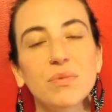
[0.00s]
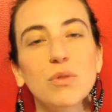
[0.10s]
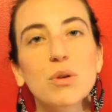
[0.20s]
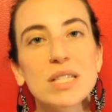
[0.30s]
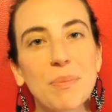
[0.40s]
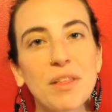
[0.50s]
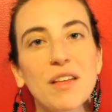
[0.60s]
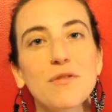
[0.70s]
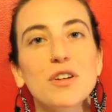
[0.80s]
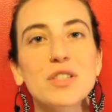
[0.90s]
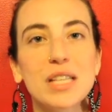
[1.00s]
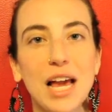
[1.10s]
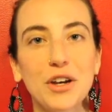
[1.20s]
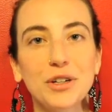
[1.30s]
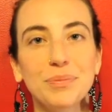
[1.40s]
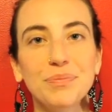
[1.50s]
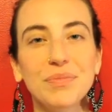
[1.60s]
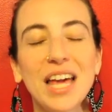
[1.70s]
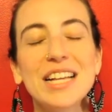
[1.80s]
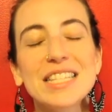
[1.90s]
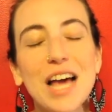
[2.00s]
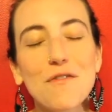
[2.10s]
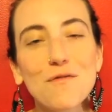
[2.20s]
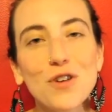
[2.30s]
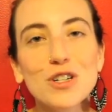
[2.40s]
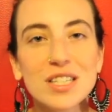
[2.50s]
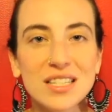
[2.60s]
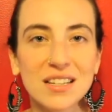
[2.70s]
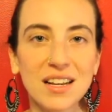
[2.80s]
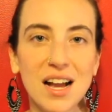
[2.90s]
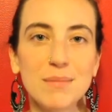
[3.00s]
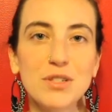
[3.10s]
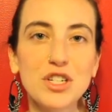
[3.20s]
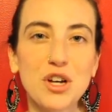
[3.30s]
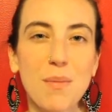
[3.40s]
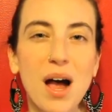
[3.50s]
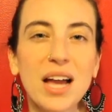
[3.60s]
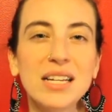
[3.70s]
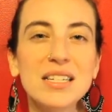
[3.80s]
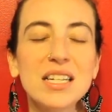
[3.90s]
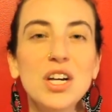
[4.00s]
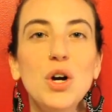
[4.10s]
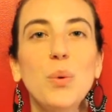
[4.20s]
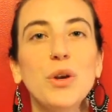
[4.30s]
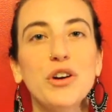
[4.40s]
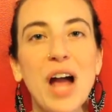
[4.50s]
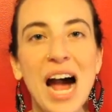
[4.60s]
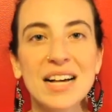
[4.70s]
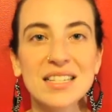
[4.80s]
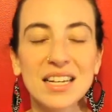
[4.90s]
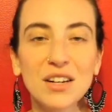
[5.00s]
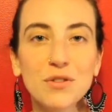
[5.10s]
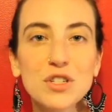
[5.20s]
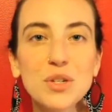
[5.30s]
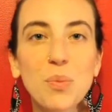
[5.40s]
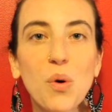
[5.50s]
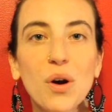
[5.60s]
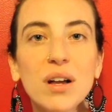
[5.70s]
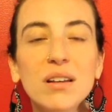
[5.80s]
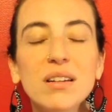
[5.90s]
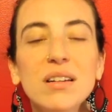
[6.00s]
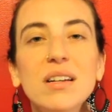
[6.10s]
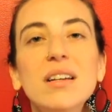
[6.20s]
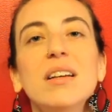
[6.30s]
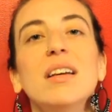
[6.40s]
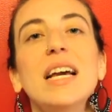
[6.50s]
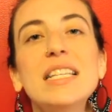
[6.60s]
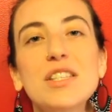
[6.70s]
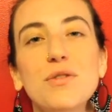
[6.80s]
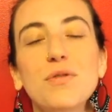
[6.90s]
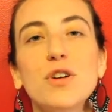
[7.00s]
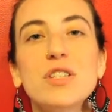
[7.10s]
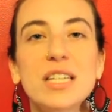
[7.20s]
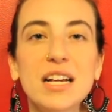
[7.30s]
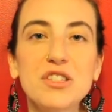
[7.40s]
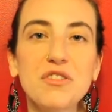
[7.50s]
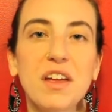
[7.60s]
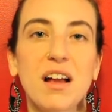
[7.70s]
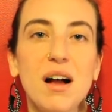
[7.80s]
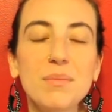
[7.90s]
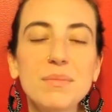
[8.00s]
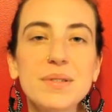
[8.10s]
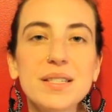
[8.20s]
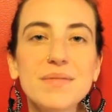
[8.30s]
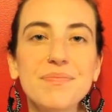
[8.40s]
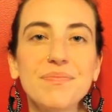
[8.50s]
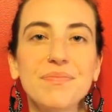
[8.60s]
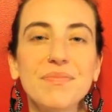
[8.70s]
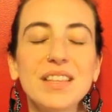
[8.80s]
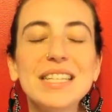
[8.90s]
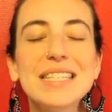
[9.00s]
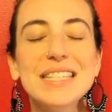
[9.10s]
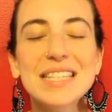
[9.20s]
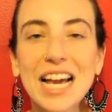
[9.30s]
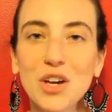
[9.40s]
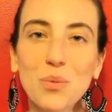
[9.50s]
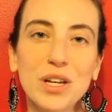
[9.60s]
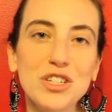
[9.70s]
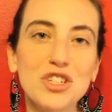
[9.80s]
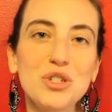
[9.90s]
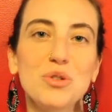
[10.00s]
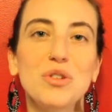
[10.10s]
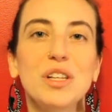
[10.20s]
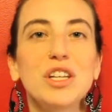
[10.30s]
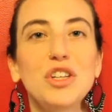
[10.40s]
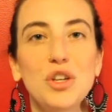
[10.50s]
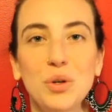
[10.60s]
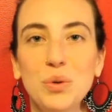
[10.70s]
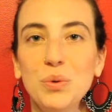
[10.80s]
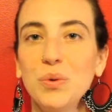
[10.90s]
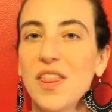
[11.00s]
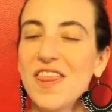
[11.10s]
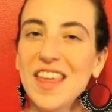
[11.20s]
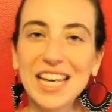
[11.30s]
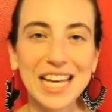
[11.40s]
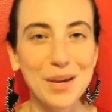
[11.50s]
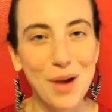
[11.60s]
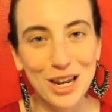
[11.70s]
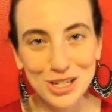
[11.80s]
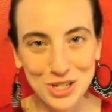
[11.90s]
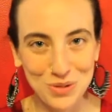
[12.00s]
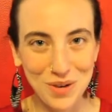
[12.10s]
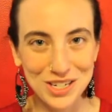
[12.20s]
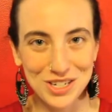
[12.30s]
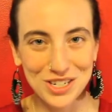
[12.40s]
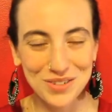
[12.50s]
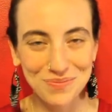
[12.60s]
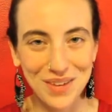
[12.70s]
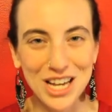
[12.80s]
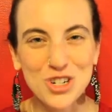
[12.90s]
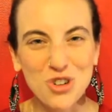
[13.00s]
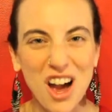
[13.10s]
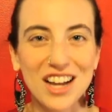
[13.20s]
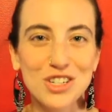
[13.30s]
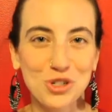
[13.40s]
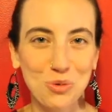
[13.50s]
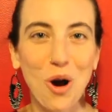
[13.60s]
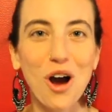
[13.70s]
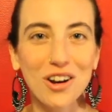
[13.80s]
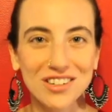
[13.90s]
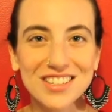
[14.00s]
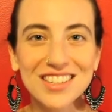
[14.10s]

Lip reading: or something that feels lighter. And it's that first thing that comes to your mind when you're asking for support. It's the first answer that comes. The second one is usually you thinking about it too much and trying too hard.